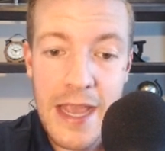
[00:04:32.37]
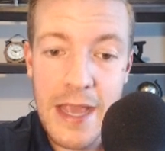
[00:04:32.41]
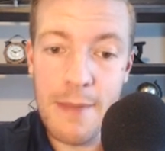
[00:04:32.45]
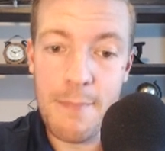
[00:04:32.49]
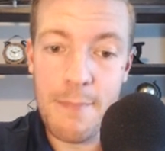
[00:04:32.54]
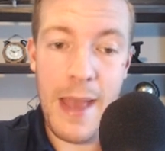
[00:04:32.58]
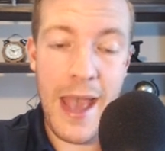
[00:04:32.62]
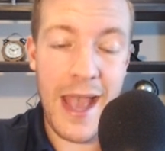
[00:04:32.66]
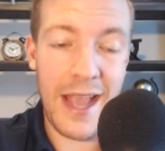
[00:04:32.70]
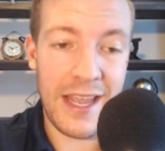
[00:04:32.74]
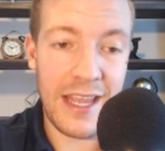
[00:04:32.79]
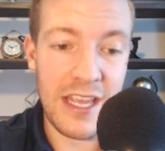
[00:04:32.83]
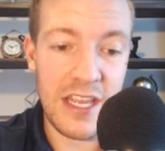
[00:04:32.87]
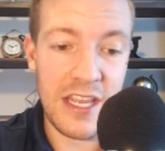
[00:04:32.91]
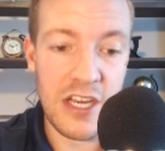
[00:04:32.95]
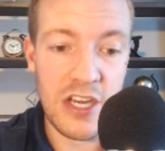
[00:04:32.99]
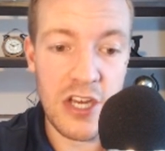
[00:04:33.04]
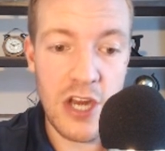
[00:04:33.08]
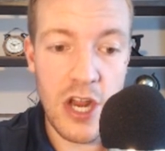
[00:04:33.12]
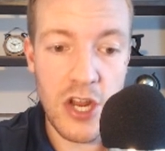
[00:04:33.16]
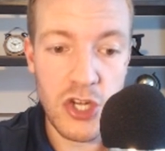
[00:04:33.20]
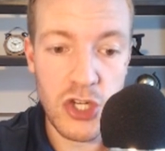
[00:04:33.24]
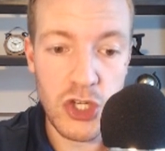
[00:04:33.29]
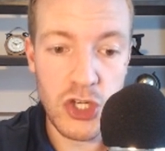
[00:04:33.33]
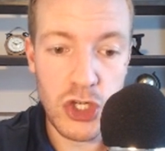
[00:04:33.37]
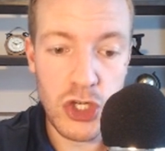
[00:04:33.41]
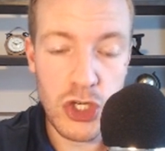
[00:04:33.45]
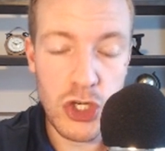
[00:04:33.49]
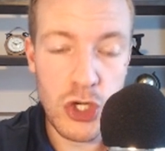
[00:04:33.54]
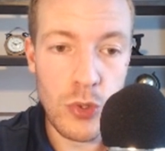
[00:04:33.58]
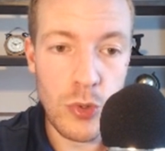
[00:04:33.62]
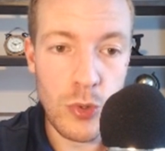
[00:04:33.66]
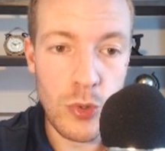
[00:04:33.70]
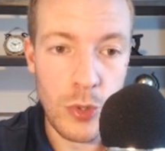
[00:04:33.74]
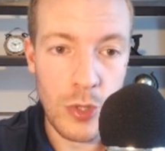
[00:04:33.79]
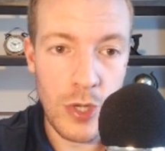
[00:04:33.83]
back in
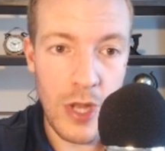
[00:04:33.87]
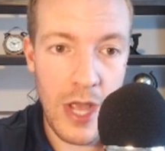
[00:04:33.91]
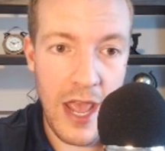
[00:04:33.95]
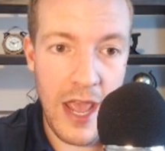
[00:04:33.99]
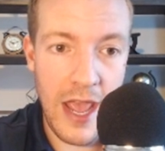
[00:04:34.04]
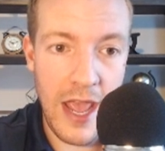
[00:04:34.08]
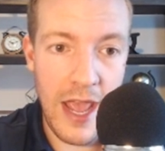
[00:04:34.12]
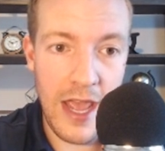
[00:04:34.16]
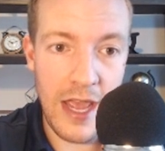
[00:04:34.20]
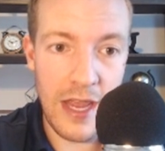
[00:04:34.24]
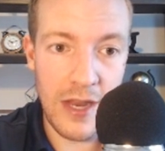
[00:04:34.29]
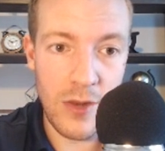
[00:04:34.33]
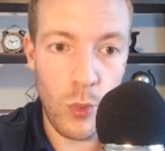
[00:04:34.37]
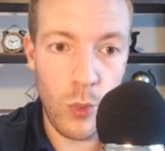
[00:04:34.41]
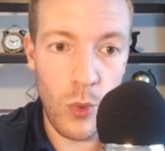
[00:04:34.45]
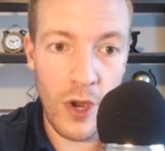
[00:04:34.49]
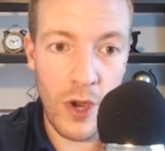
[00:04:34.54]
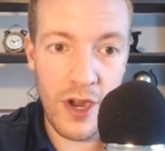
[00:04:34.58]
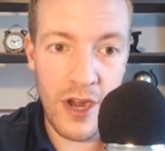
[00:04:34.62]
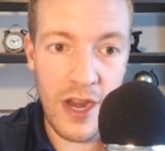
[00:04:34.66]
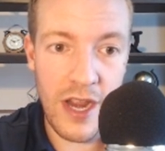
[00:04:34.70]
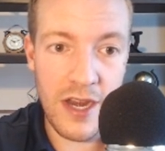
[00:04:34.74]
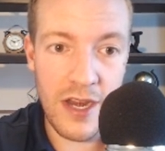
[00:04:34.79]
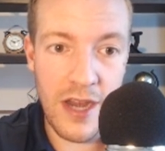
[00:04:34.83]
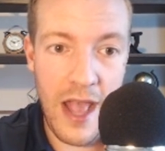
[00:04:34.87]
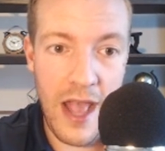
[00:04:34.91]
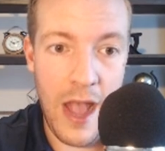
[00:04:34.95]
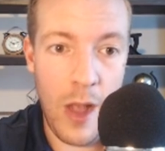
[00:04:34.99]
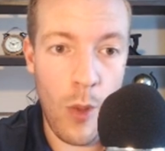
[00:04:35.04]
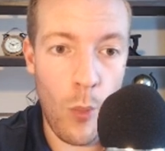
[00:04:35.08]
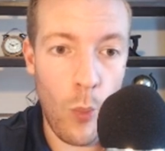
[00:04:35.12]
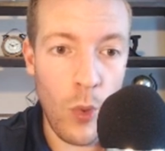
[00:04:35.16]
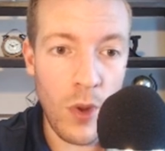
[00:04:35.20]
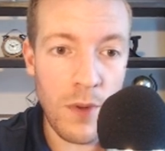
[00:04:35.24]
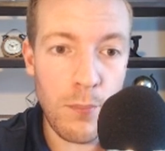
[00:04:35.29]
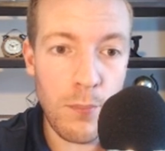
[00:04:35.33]
June, and where it at
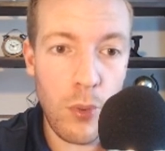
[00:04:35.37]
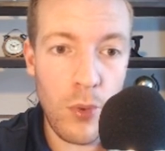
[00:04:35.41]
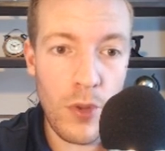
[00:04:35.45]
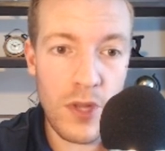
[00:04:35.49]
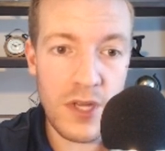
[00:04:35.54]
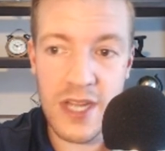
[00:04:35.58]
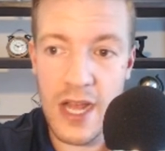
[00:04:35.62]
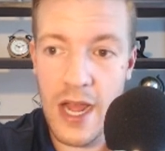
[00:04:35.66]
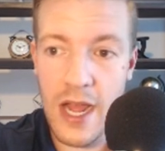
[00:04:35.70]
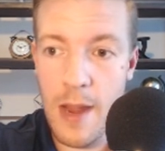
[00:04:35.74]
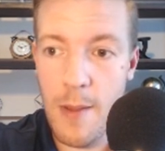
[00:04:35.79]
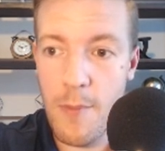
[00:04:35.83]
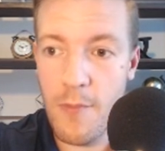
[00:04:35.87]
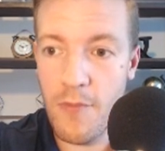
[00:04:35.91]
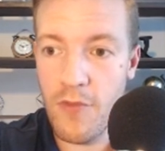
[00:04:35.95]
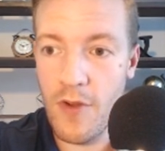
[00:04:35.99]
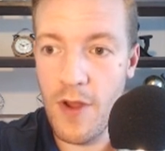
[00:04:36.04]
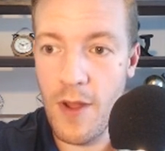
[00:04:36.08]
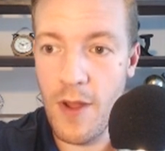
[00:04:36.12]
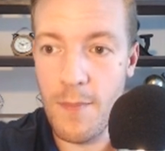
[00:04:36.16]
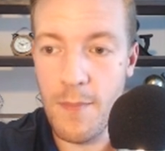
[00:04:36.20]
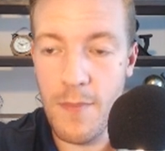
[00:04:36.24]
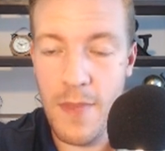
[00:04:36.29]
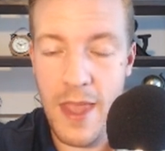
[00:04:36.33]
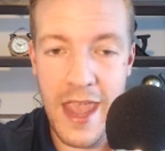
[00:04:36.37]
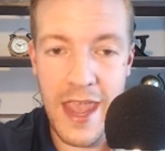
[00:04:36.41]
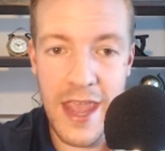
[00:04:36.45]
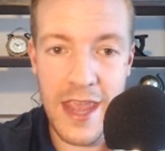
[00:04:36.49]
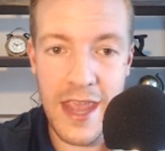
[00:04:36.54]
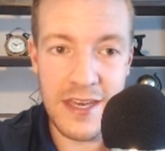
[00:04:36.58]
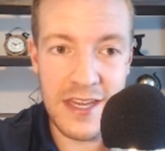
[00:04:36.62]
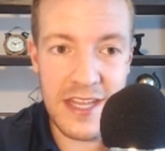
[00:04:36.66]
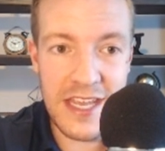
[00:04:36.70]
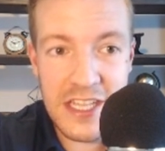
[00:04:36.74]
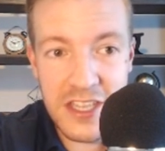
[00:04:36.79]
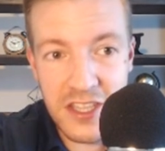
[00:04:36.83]
one point in time from an
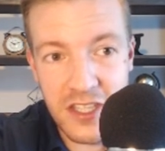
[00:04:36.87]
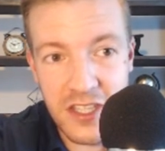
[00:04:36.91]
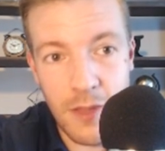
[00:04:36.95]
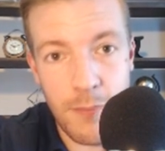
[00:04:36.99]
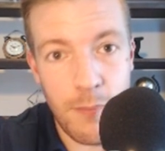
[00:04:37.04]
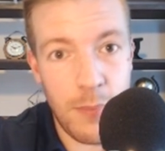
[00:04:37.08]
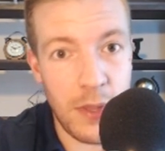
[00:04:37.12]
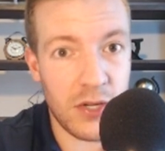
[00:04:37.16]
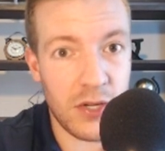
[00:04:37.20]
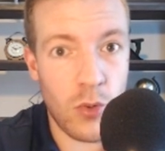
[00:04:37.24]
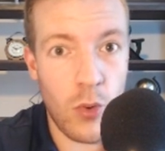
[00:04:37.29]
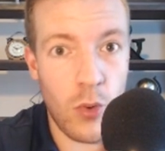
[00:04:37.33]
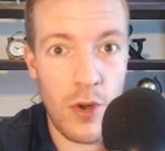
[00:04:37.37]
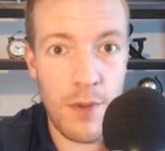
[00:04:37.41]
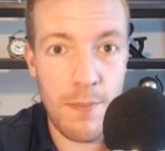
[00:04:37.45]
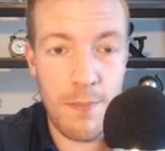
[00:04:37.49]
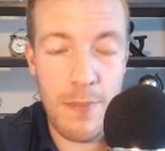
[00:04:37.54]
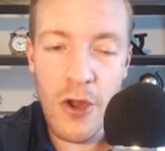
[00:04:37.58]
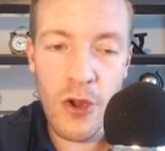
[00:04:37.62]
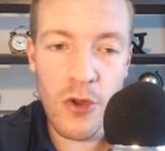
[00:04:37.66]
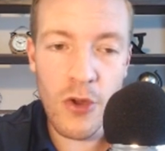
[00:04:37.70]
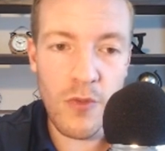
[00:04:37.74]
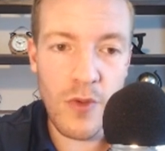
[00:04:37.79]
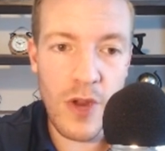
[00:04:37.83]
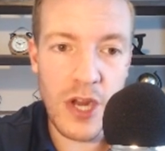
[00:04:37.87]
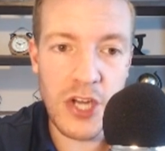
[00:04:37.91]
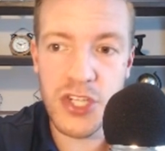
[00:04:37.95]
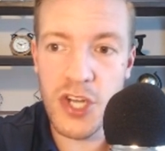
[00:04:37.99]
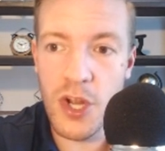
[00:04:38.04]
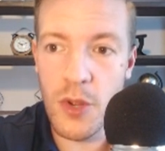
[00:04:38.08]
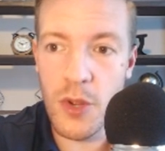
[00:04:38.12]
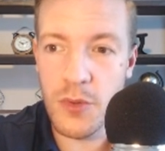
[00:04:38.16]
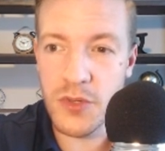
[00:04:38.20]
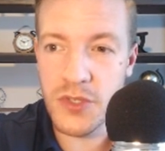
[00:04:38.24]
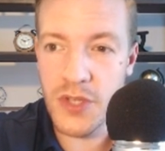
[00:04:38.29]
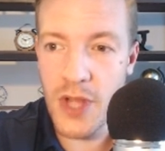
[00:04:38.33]
ETH to Bitcoin pairing ratio
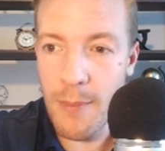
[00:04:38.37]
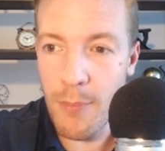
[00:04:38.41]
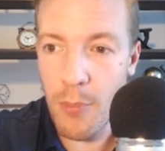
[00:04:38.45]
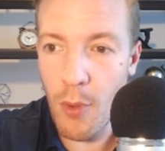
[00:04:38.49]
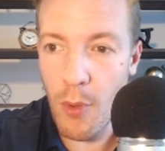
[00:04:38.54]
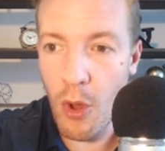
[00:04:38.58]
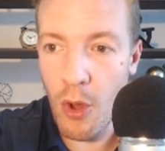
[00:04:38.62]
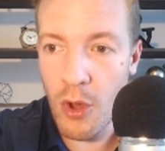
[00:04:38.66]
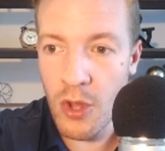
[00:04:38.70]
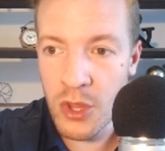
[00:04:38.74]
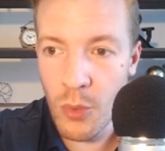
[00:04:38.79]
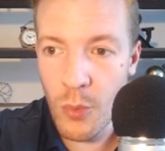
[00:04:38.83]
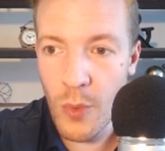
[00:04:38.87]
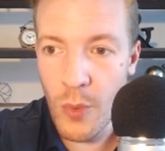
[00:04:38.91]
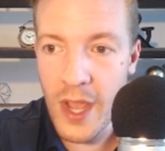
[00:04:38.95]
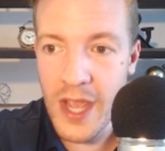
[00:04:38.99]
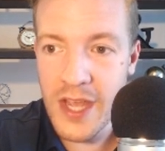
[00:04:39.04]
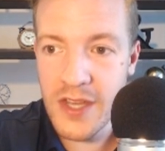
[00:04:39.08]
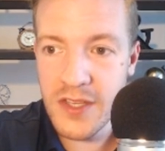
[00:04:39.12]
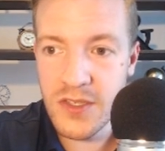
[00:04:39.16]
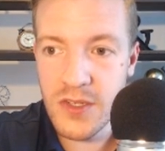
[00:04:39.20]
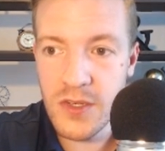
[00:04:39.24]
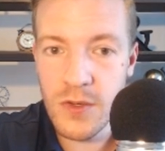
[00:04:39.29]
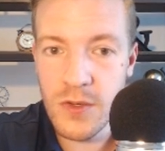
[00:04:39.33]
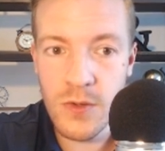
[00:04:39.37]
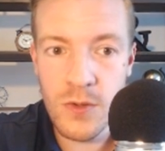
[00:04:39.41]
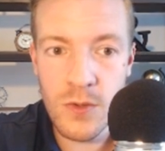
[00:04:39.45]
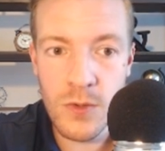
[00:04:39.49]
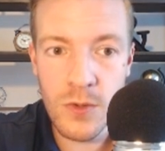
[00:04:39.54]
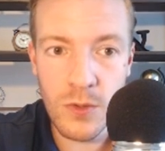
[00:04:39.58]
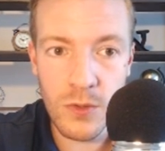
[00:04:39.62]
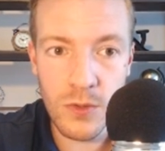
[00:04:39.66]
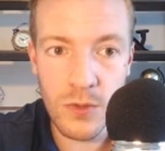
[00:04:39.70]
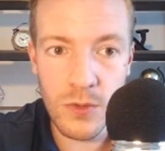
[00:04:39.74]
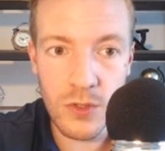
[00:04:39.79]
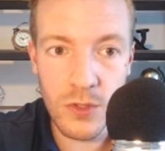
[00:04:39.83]
was up all the way to
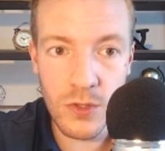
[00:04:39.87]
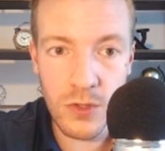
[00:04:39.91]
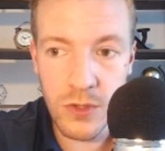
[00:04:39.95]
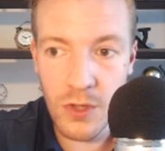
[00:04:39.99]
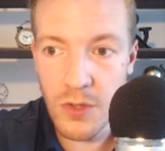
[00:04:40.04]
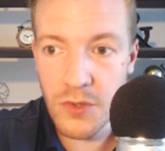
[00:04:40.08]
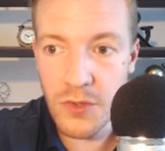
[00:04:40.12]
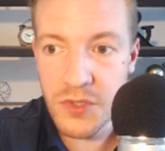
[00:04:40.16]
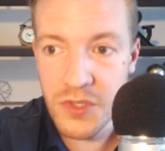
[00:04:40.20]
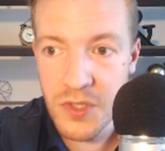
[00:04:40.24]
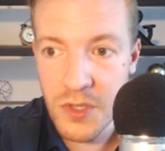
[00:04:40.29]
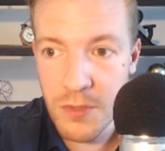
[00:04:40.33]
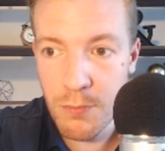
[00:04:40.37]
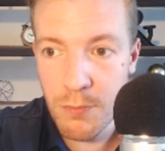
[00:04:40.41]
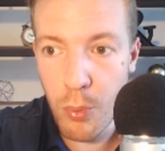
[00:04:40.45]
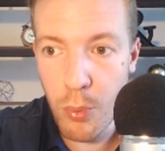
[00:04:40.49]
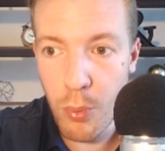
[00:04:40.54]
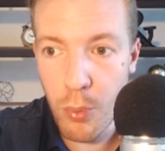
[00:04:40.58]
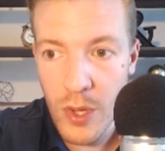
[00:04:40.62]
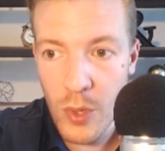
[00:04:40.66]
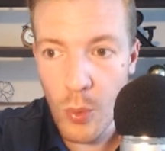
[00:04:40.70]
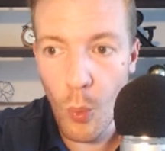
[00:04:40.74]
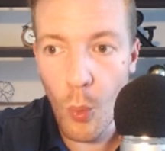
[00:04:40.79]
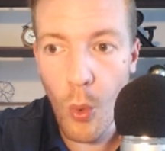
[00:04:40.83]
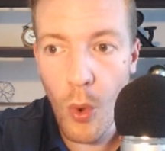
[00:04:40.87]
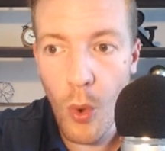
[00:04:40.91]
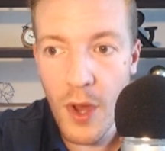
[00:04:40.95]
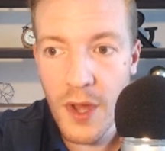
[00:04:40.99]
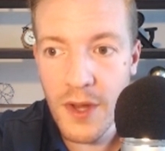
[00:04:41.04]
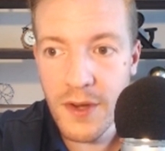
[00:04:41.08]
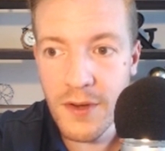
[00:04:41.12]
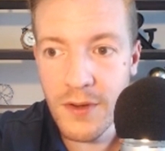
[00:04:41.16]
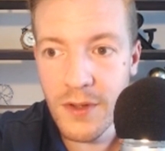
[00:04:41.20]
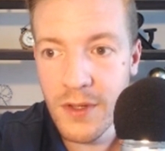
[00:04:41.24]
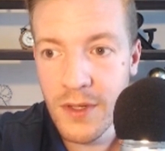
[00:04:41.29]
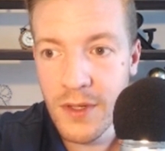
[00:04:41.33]
close to 0.1